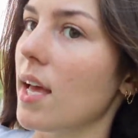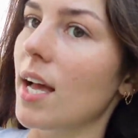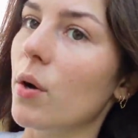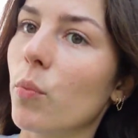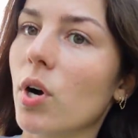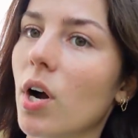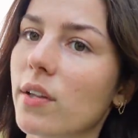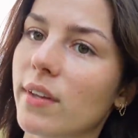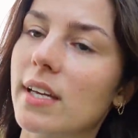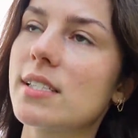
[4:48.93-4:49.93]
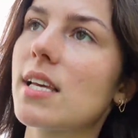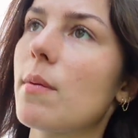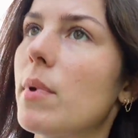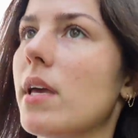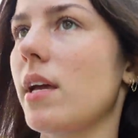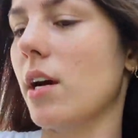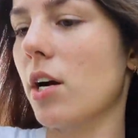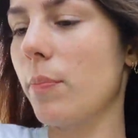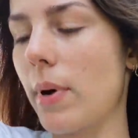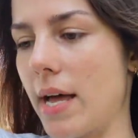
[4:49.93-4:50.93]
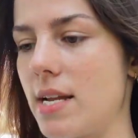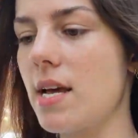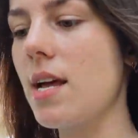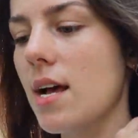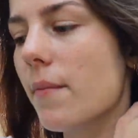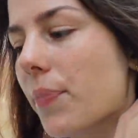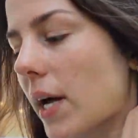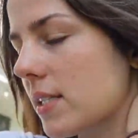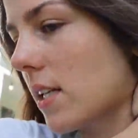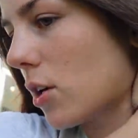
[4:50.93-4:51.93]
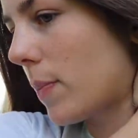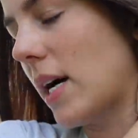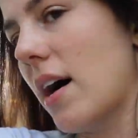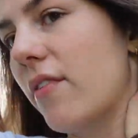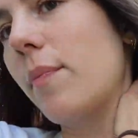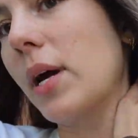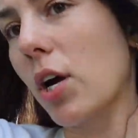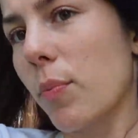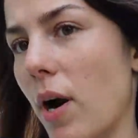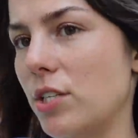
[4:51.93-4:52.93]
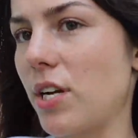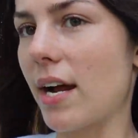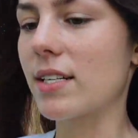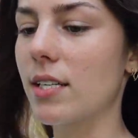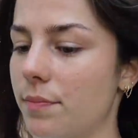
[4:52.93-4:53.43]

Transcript: and work on landscaping here, but that's a little bit of a bigger project.